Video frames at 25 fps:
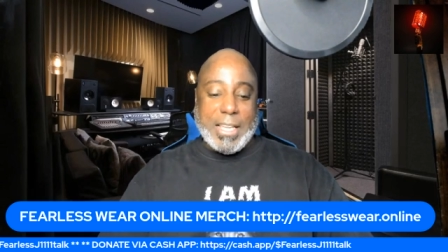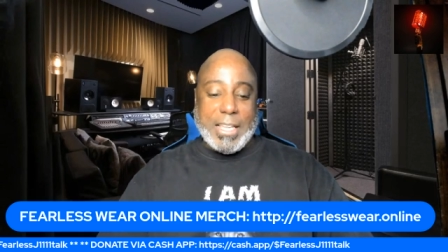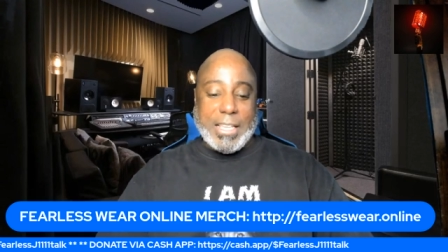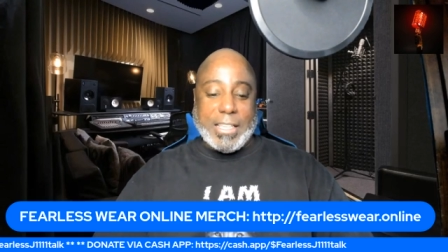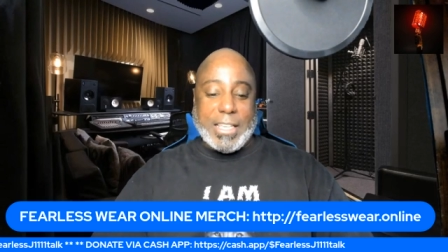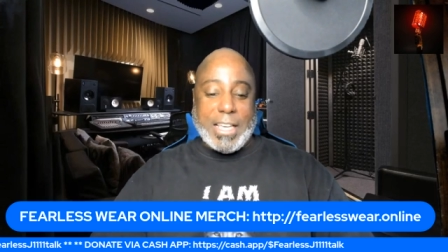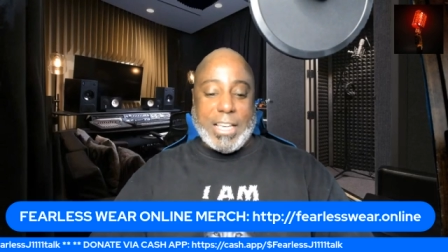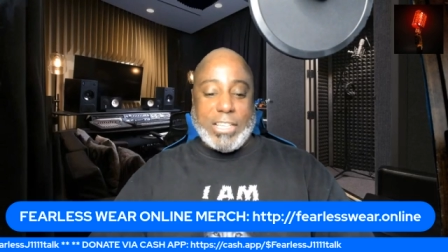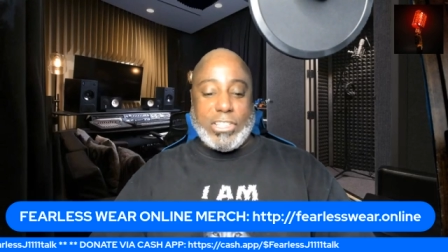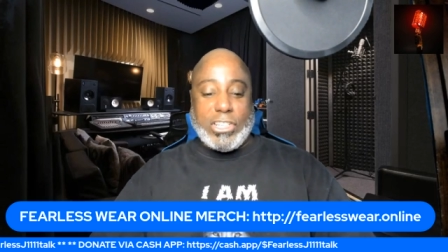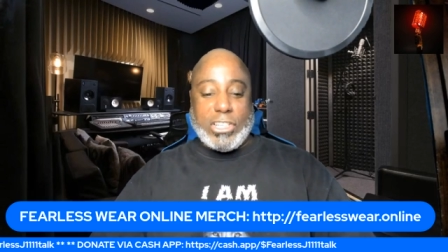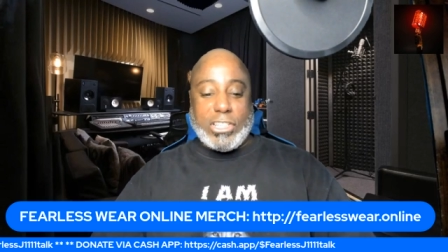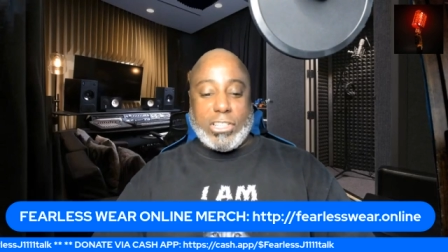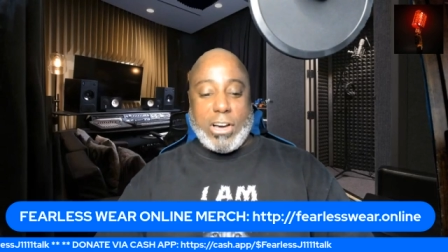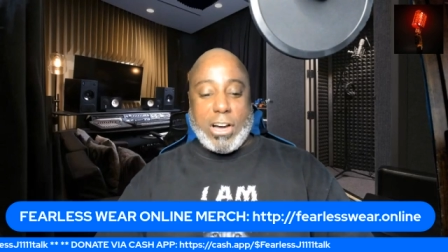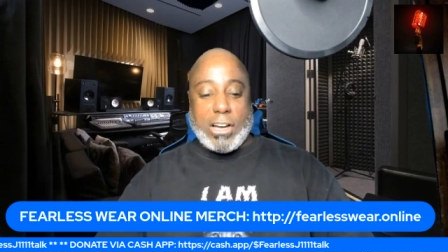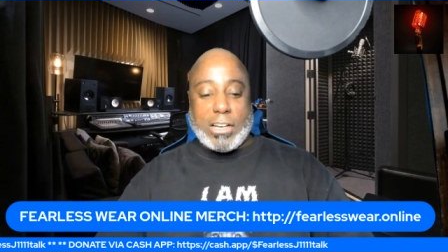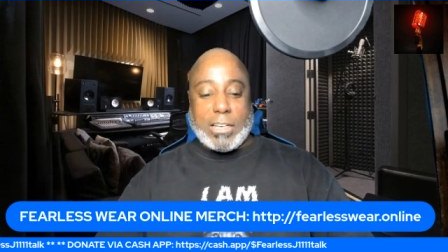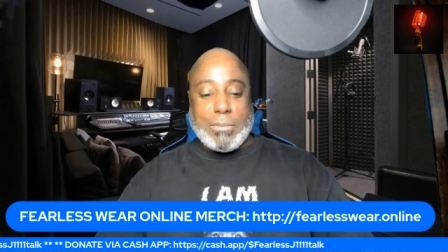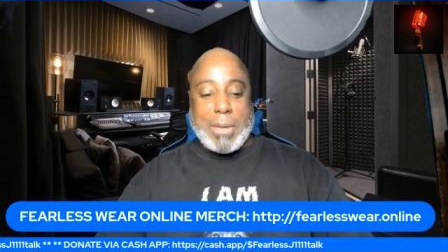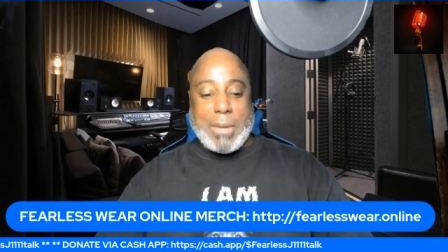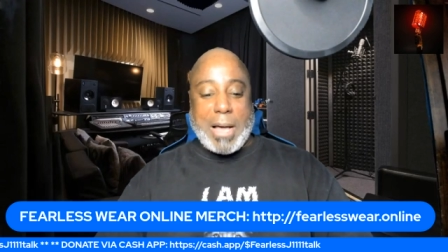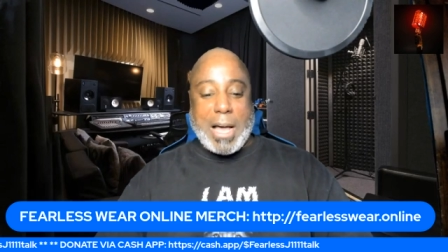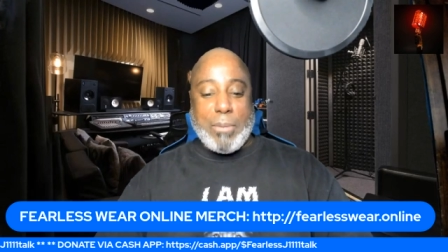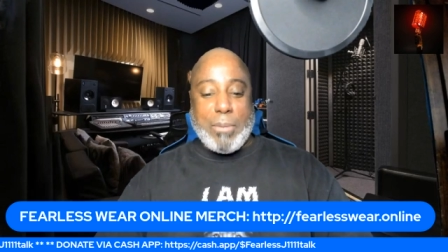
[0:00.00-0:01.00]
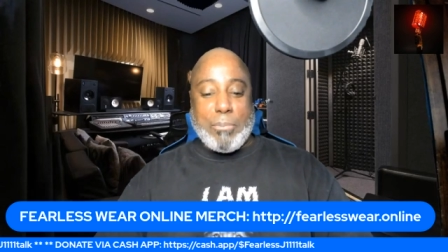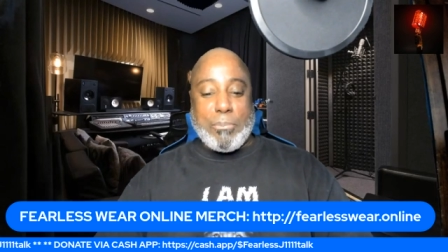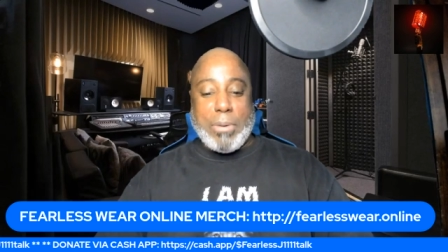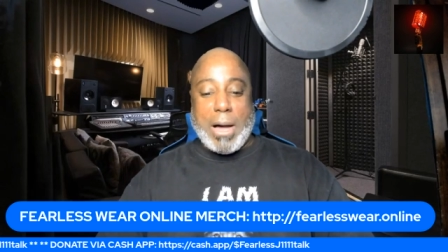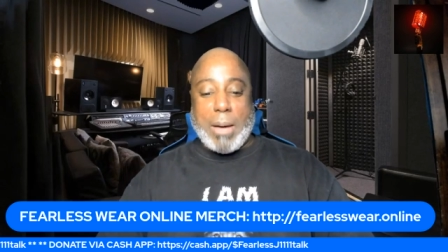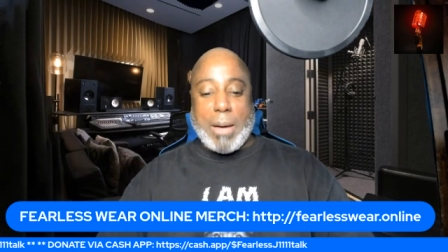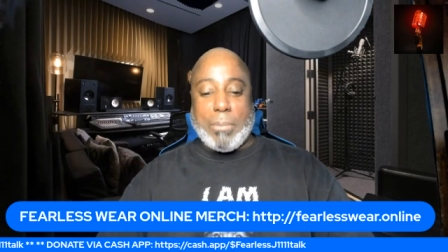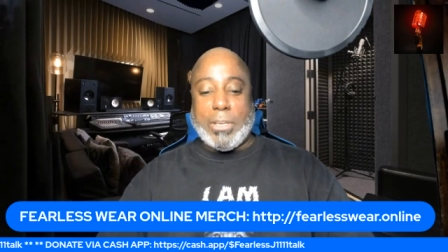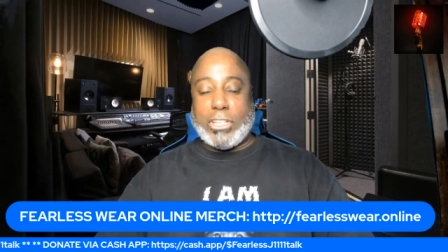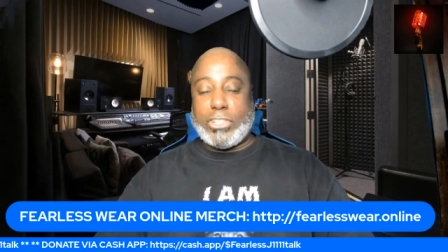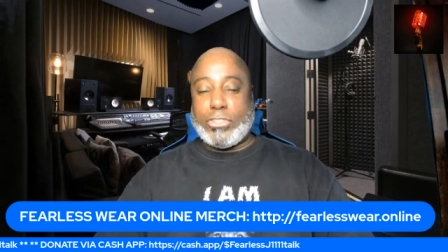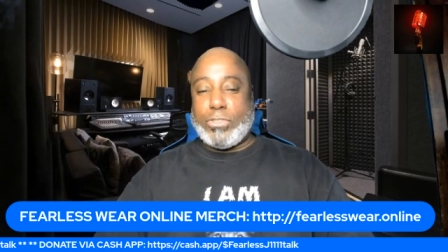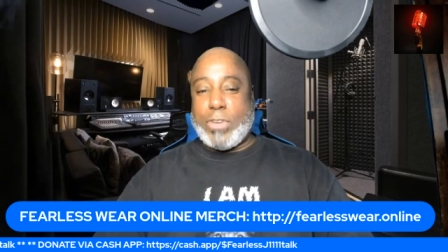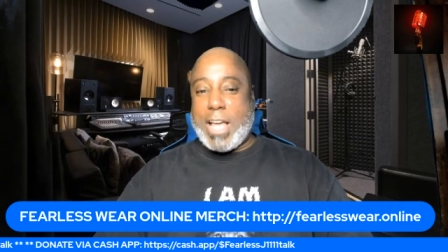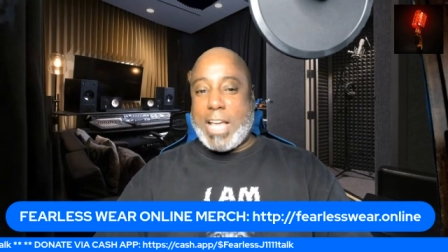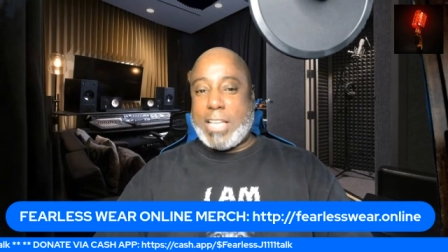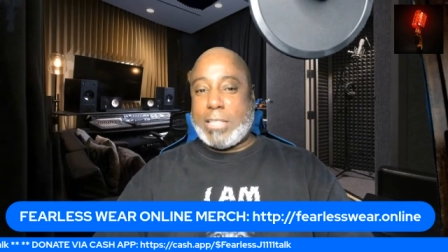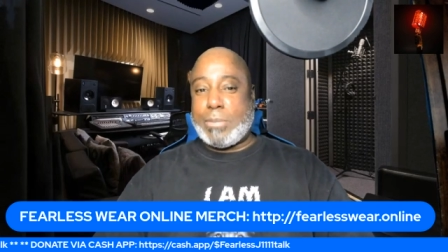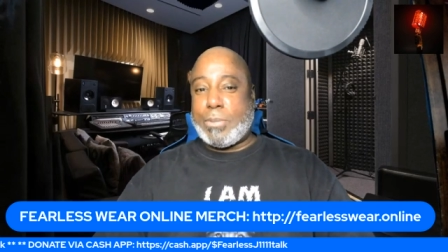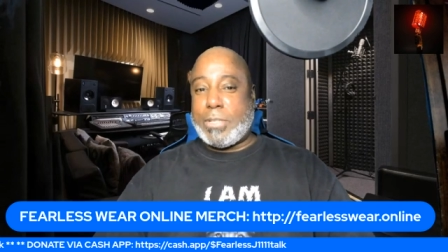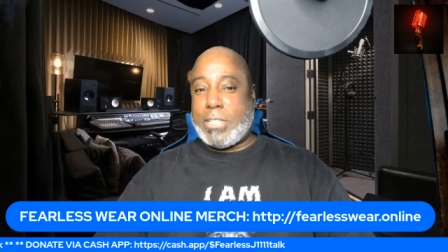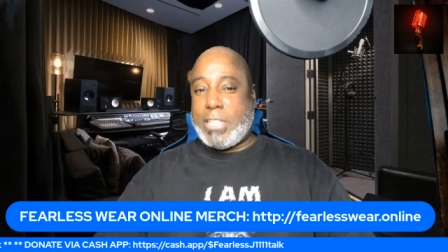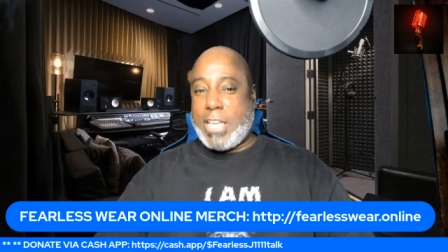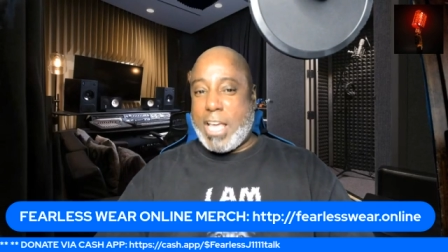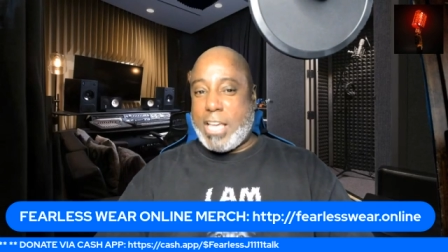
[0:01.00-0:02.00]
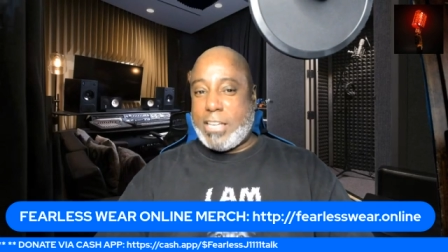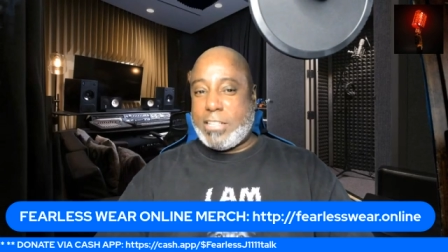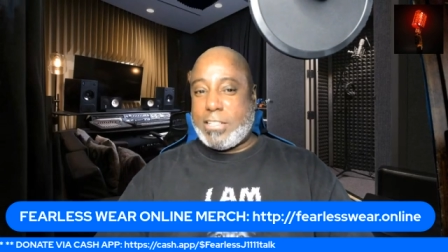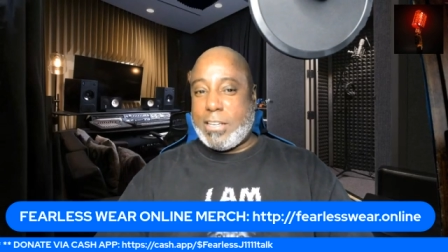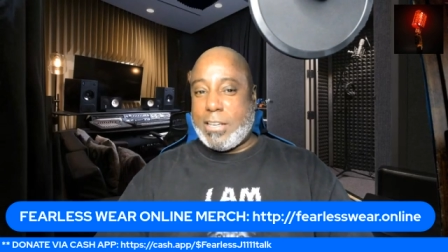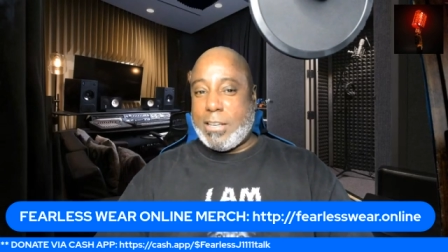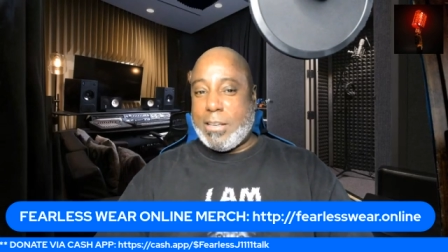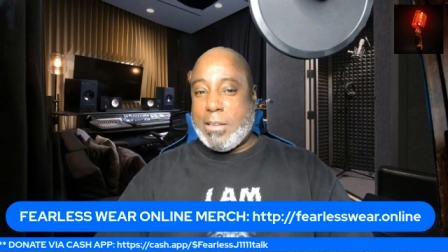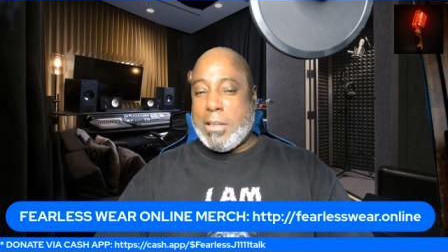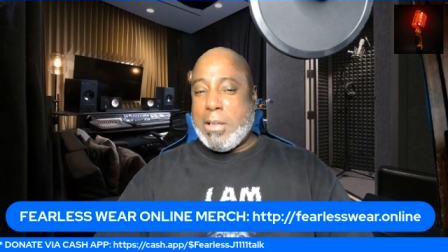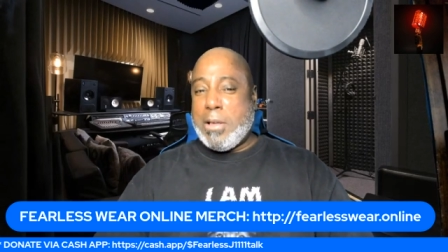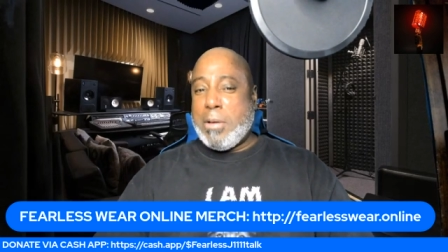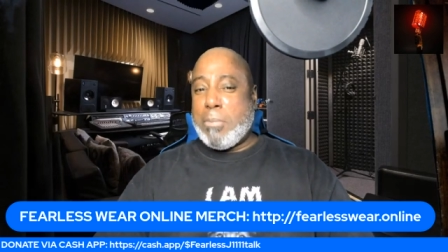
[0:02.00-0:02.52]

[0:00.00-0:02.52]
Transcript: Then she talked about public transportation.